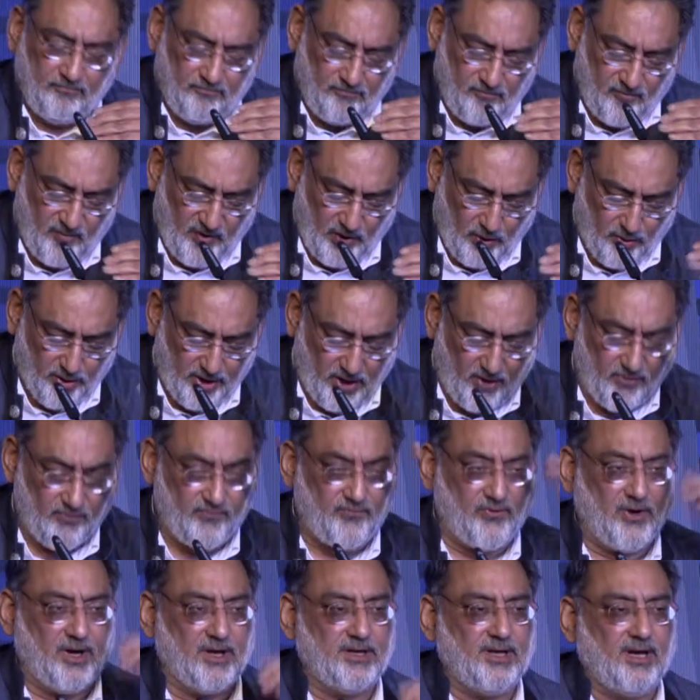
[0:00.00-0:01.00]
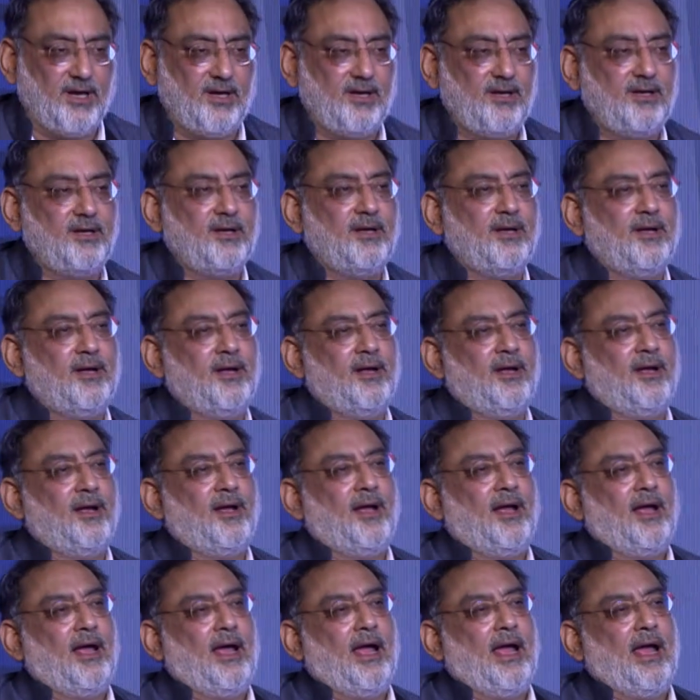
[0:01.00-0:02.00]
We go down further,
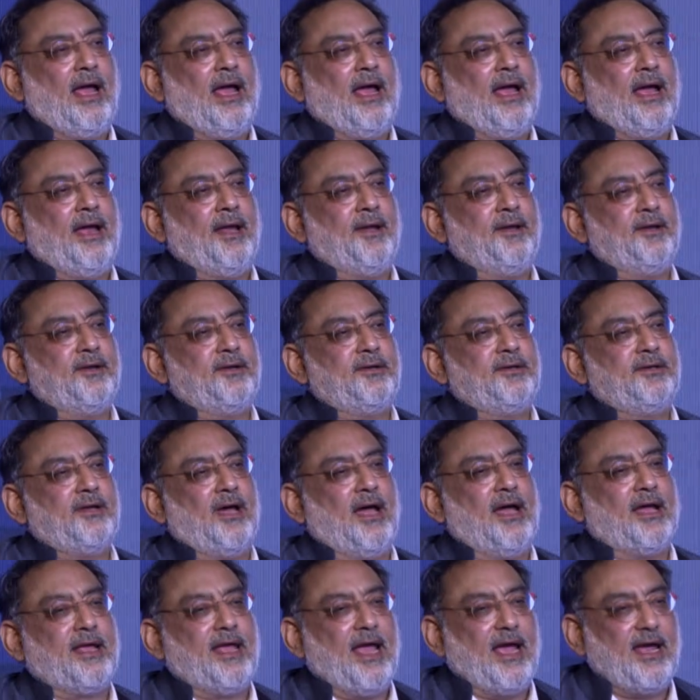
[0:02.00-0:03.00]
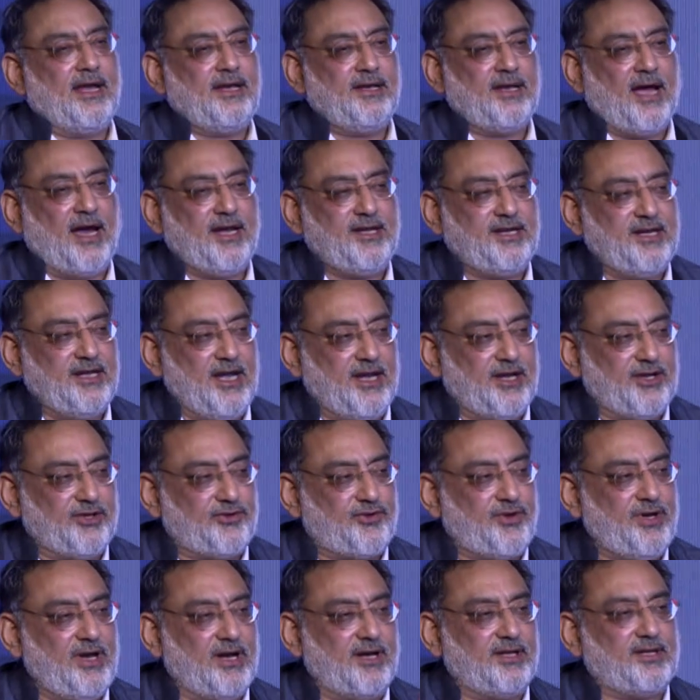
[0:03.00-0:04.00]
and again
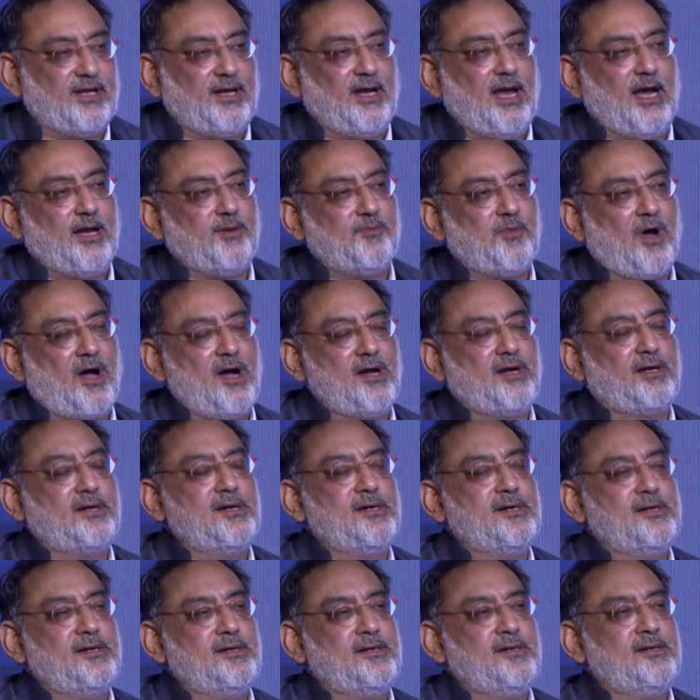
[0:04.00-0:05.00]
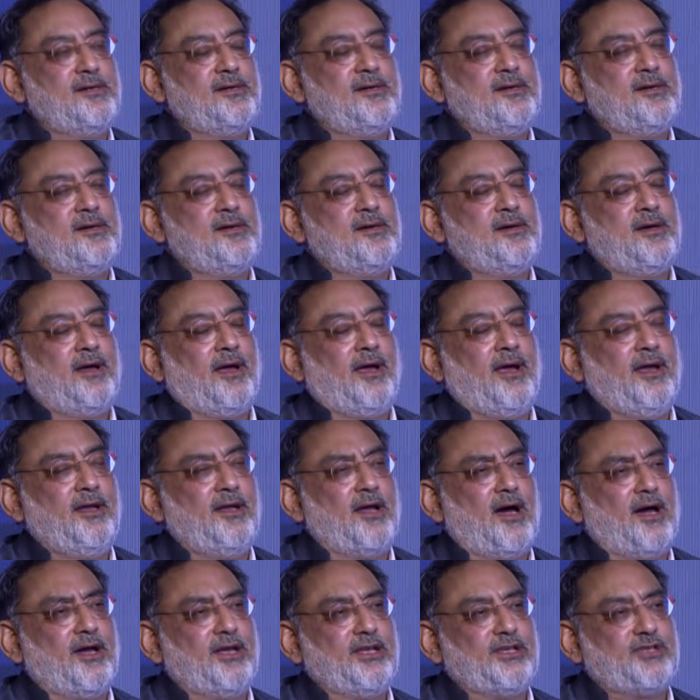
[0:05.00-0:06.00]
1983, another landmark in
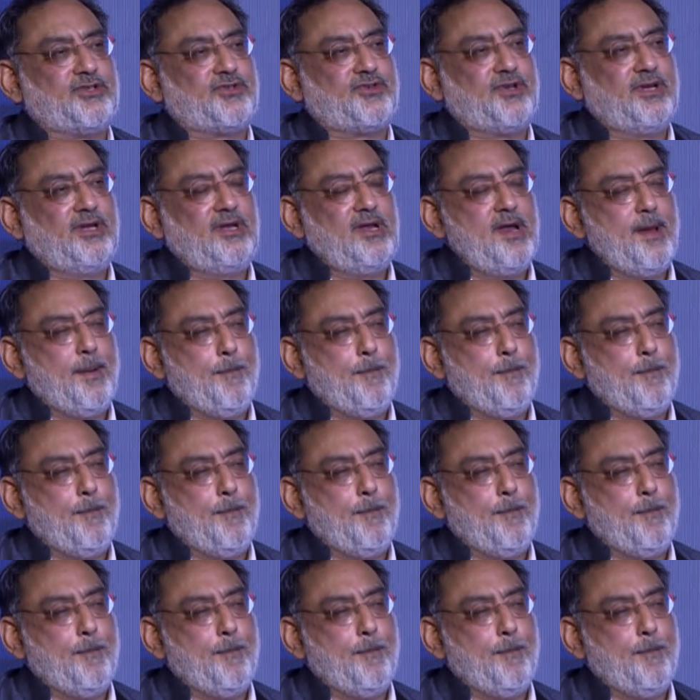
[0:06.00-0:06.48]
our history.